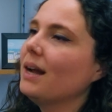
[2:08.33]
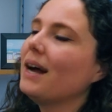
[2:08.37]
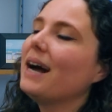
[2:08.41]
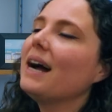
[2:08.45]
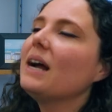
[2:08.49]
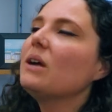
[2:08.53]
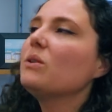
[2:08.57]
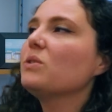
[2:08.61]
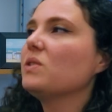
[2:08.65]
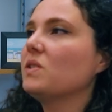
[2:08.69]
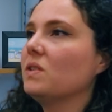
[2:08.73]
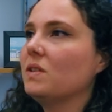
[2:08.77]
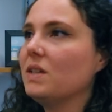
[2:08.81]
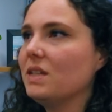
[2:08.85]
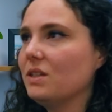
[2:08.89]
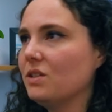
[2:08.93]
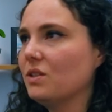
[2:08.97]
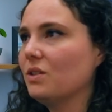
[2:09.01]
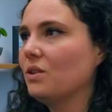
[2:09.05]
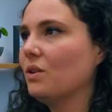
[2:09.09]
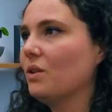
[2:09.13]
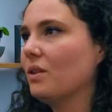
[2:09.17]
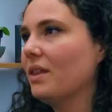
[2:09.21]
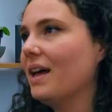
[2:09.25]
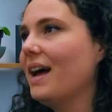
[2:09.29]
I also need
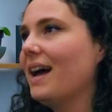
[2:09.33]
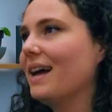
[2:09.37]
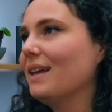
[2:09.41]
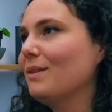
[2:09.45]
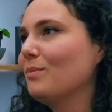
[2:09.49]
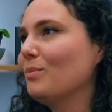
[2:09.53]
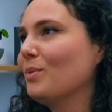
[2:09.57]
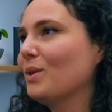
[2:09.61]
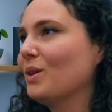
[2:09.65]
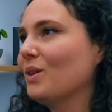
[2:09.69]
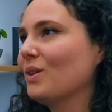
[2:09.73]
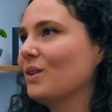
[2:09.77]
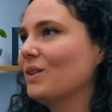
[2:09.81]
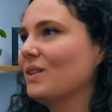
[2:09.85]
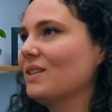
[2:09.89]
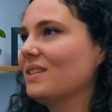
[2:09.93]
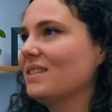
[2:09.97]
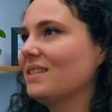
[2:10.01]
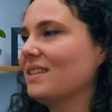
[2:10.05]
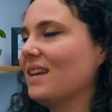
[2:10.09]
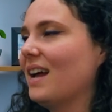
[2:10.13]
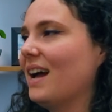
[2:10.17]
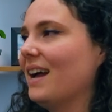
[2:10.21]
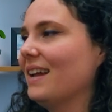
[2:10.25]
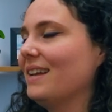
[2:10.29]
to know that,
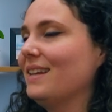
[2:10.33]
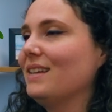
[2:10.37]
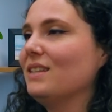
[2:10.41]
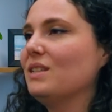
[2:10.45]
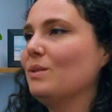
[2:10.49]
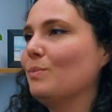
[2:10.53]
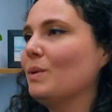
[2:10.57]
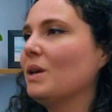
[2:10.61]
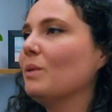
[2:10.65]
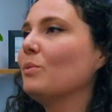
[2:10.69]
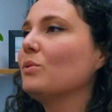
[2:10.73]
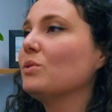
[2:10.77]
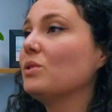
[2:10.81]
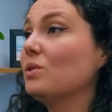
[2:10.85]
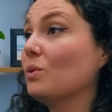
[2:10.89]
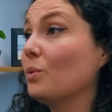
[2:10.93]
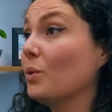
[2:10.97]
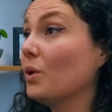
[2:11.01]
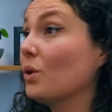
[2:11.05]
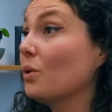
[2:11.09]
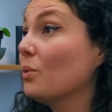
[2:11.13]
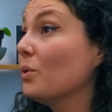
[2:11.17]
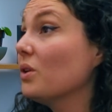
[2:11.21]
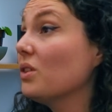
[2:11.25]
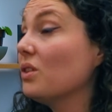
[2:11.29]
because I need to be able to
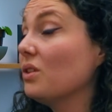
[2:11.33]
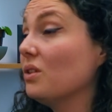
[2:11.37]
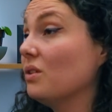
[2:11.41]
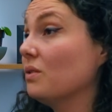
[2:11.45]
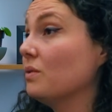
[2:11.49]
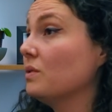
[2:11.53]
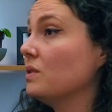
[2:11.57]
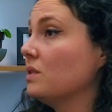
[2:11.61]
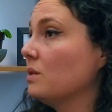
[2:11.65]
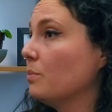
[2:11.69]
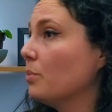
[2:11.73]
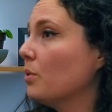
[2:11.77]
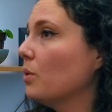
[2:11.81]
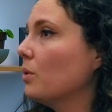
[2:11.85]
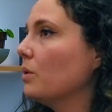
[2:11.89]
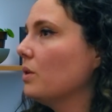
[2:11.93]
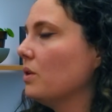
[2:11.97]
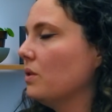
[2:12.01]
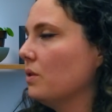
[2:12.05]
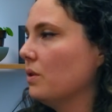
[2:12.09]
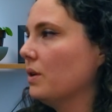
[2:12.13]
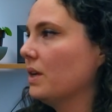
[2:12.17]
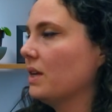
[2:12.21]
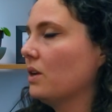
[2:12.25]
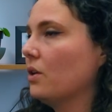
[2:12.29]
work with you and support
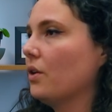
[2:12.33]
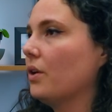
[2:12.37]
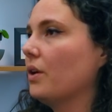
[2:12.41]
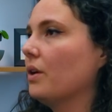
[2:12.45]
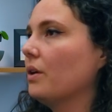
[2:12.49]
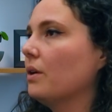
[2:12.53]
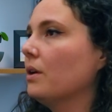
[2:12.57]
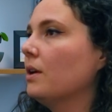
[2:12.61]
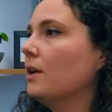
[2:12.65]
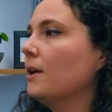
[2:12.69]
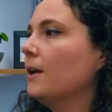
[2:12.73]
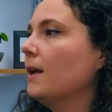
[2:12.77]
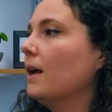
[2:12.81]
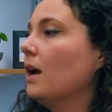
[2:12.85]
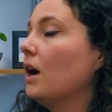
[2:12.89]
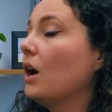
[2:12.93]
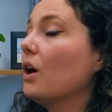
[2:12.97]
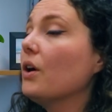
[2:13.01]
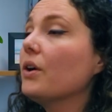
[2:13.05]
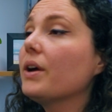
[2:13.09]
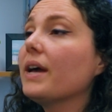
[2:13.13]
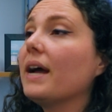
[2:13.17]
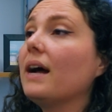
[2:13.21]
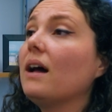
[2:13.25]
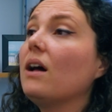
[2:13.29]
you and go,
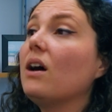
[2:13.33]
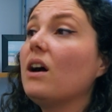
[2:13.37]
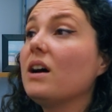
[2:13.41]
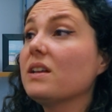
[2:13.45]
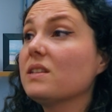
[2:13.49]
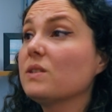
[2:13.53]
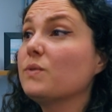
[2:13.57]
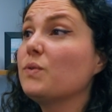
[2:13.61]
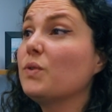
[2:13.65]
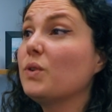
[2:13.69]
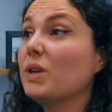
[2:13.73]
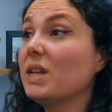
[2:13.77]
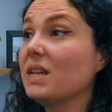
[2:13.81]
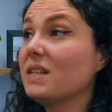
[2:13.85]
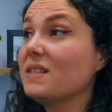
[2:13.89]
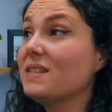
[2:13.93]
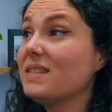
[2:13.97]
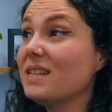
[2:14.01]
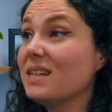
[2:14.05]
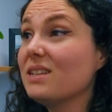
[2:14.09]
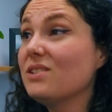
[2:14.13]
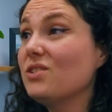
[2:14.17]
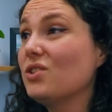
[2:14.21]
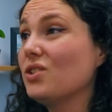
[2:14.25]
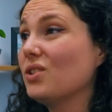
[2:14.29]
okay, I'll ask for an
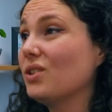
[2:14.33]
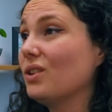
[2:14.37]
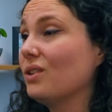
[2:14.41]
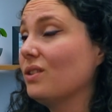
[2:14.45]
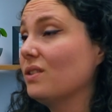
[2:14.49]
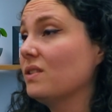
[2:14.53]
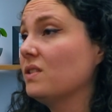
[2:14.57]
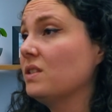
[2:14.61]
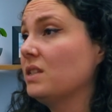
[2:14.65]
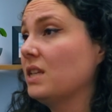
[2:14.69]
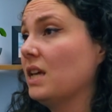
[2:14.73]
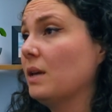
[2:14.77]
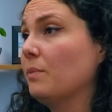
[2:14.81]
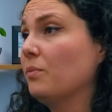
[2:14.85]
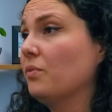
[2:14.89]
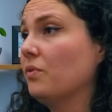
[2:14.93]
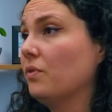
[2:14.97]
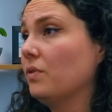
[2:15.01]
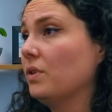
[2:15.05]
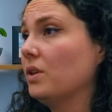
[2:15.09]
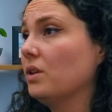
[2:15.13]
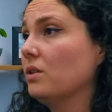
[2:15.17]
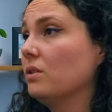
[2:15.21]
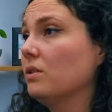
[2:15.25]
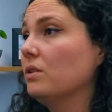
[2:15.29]
extension on this tape
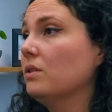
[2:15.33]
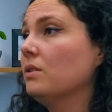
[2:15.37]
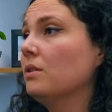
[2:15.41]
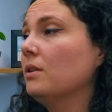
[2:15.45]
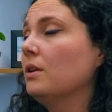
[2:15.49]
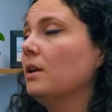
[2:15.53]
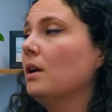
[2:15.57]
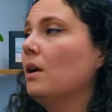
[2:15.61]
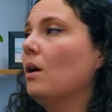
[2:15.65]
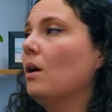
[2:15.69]
for you,